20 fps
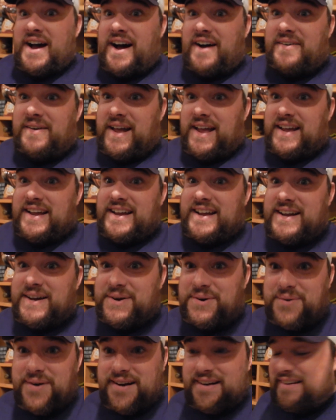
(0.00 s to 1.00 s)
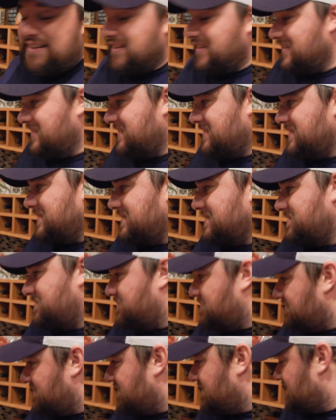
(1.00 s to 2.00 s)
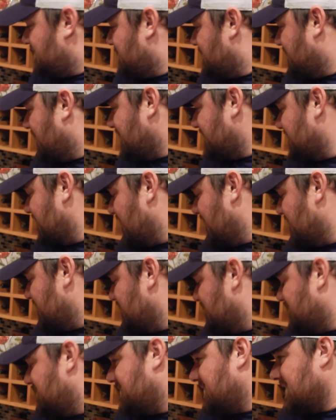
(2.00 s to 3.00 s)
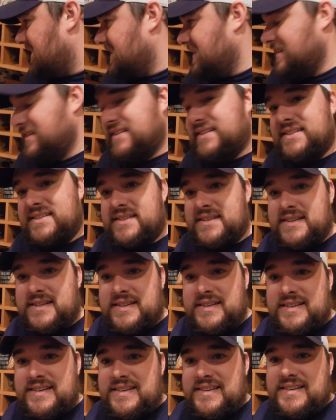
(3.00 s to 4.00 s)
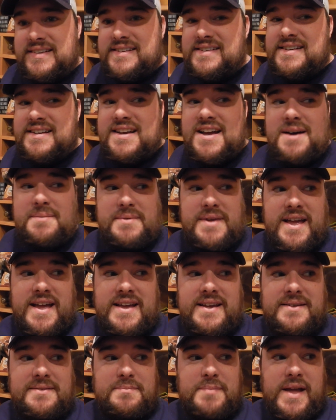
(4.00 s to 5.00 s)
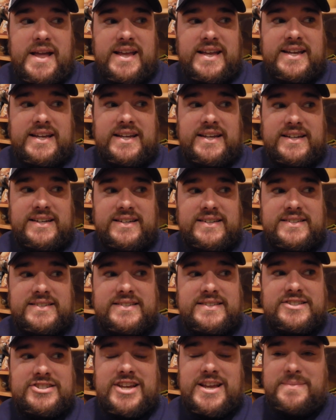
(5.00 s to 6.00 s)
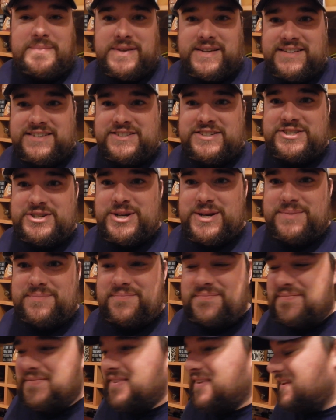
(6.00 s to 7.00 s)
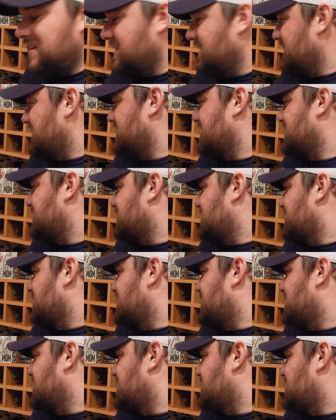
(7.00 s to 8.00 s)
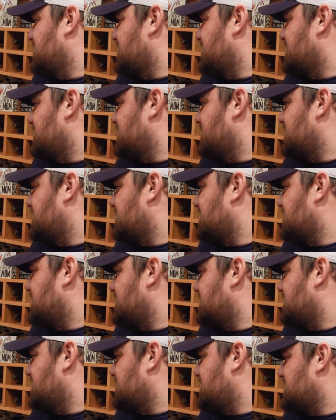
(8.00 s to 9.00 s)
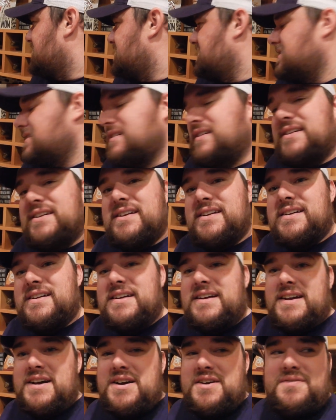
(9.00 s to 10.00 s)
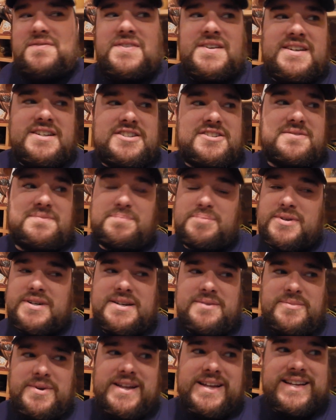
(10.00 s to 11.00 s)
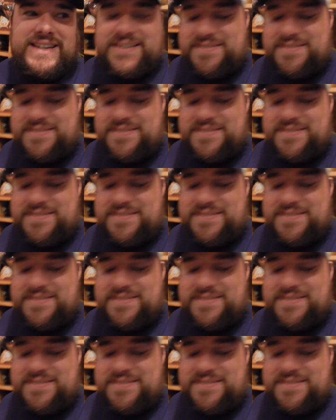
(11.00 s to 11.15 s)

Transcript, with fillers: All right, well, that's the end of uh, Cupcake Baking Championship. Started strong. Finished a little weak. Finished pretty weak.